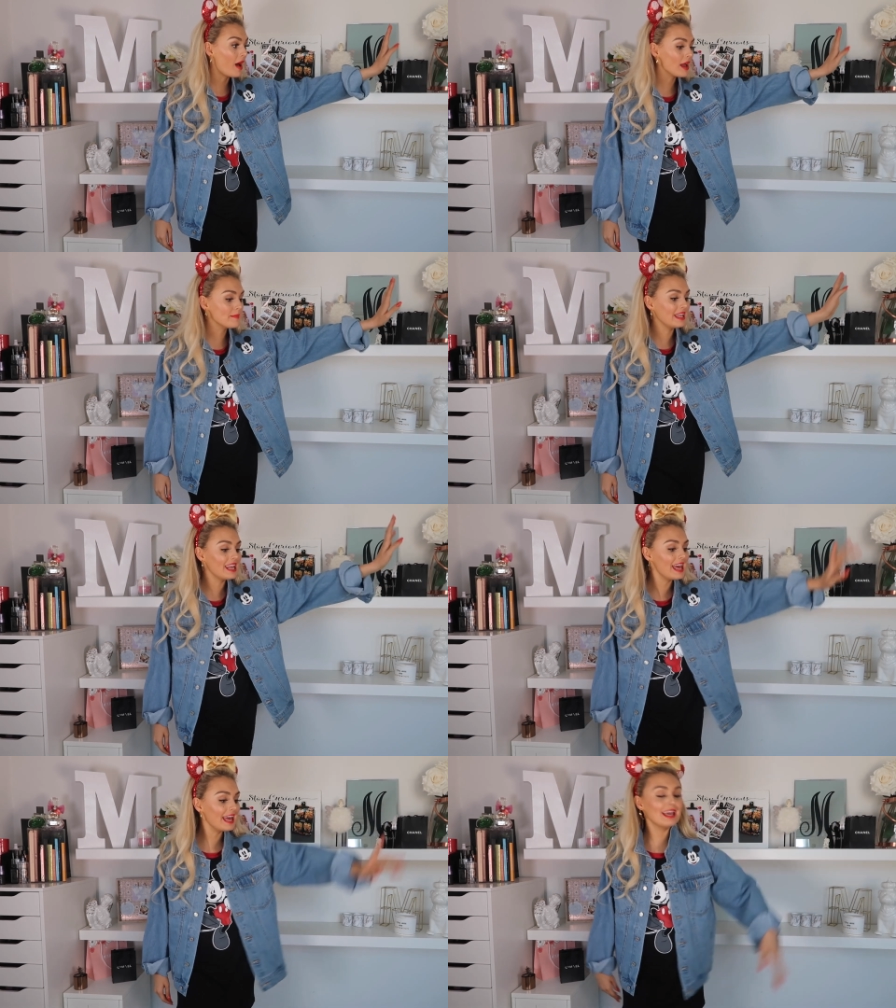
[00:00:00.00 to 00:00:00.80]
Bye,
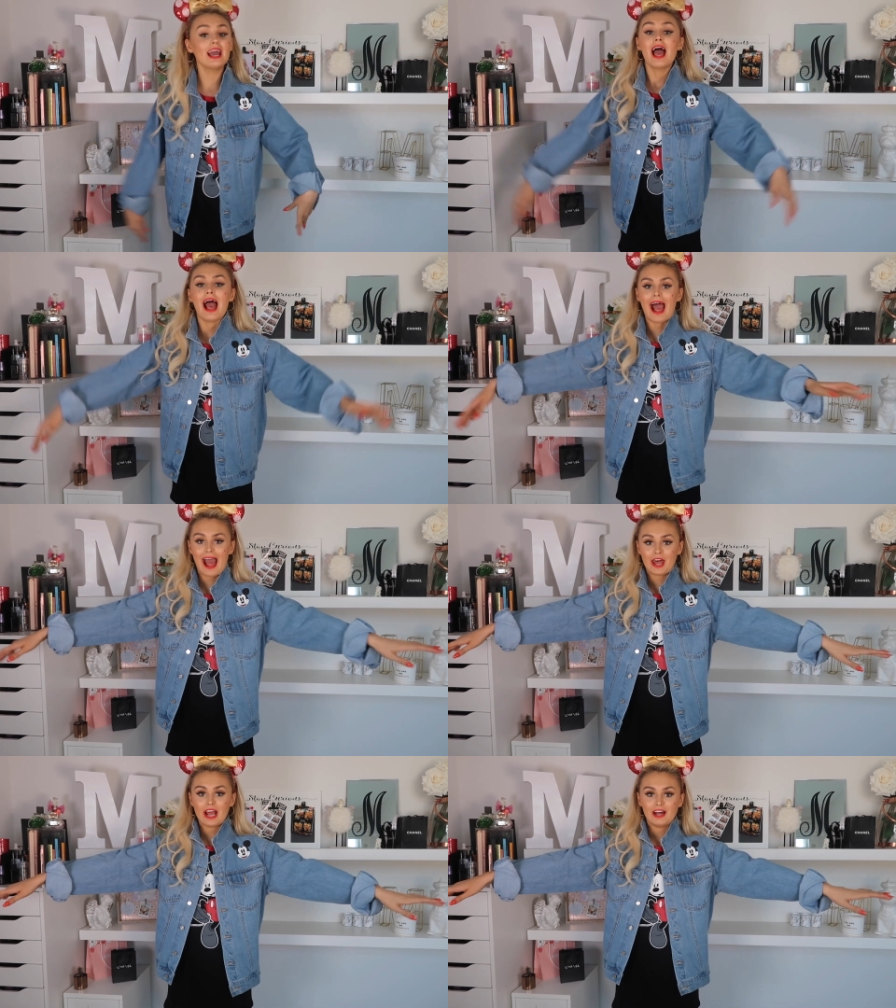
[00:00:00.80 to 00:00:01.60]
Minnie.
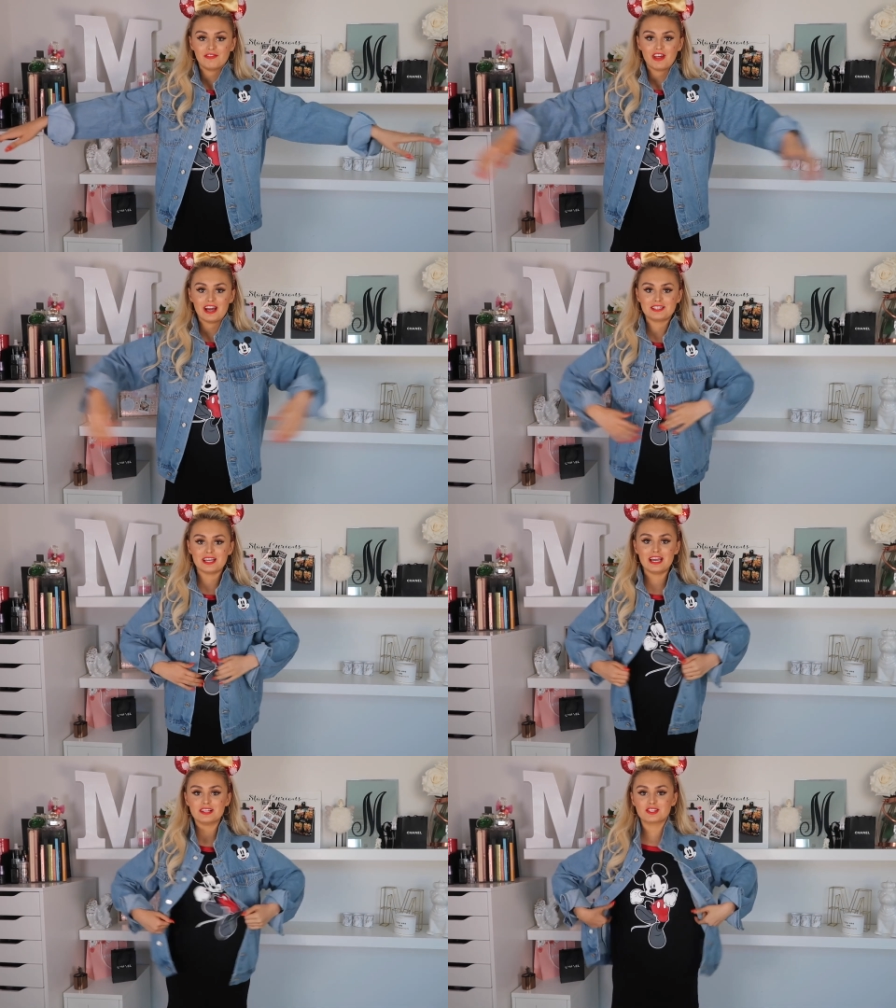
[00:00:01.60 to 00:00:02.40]
And I love this.
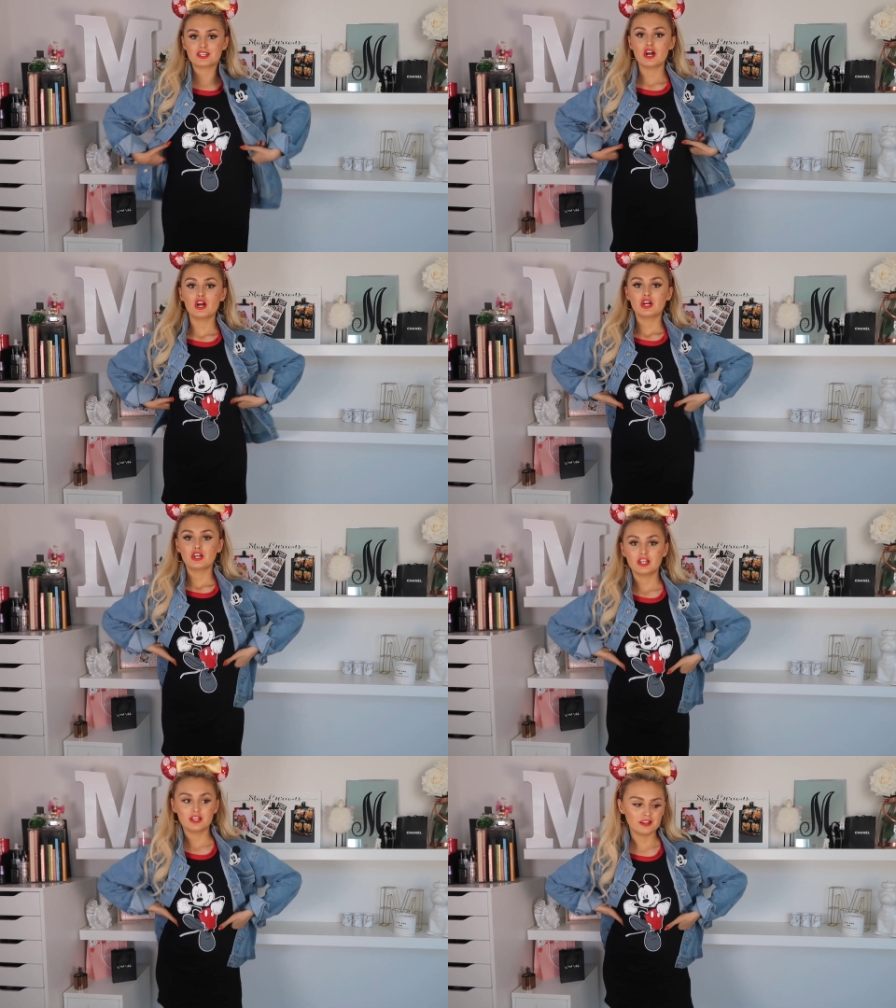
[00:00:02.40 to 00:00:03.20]
Bye, it's...
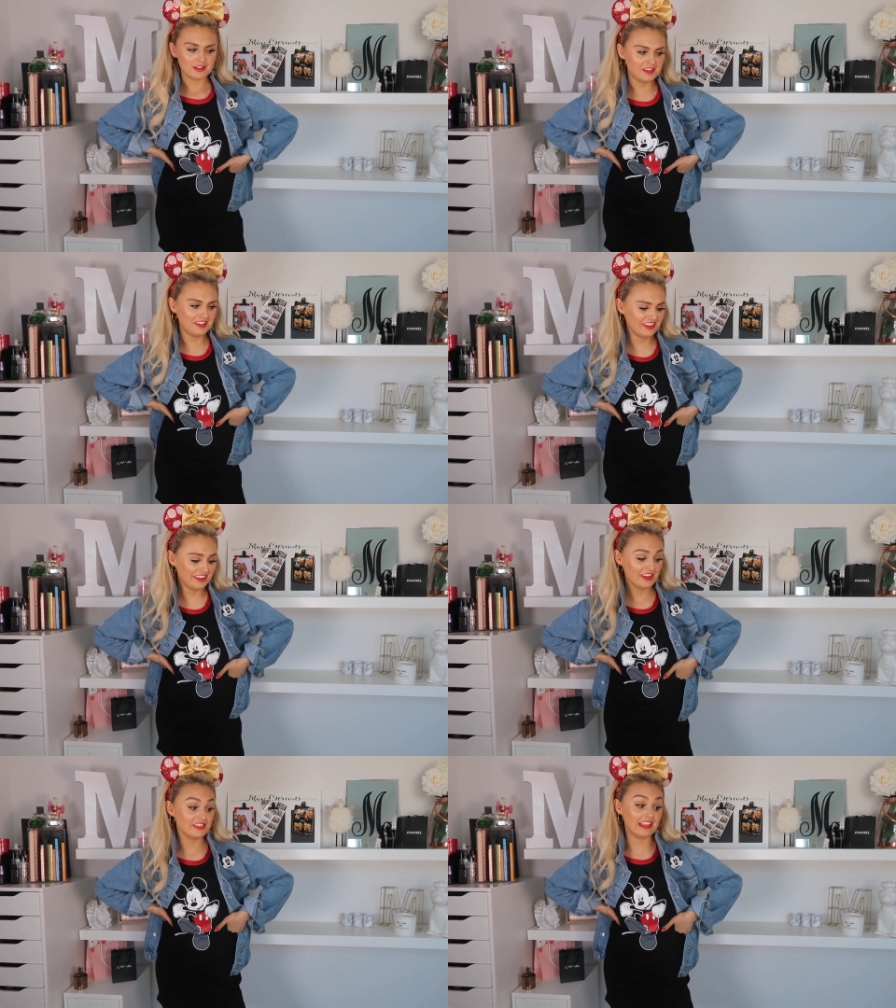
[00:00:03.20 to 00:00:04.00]
Maxie.